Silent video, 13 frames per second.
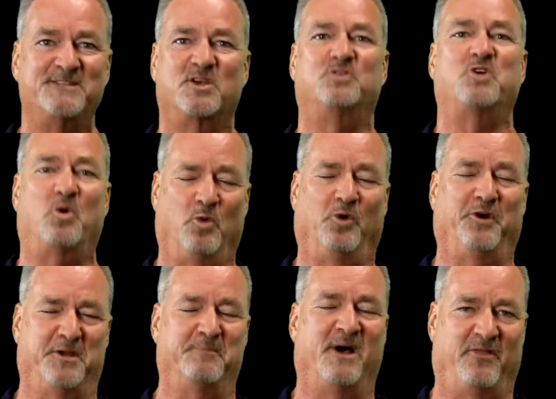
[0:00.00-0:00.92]
So don't
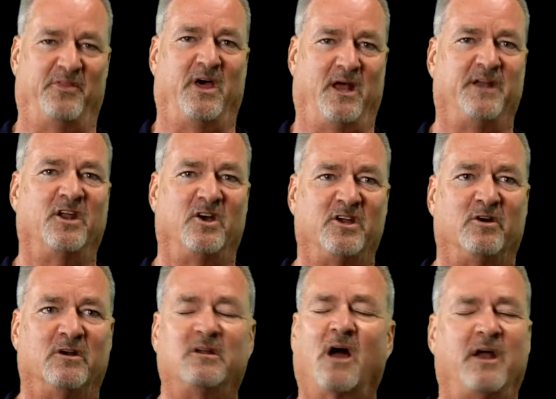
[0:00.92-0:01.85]
worry about that. I know
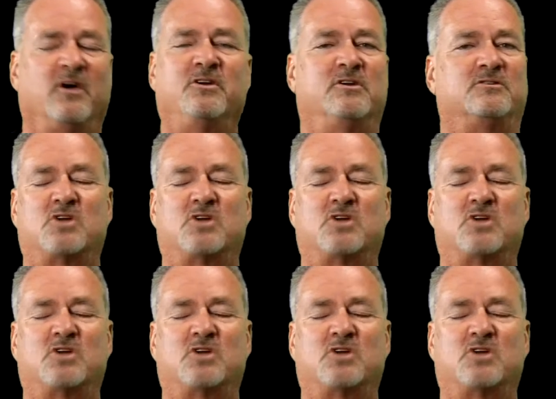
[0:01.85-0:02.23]
you're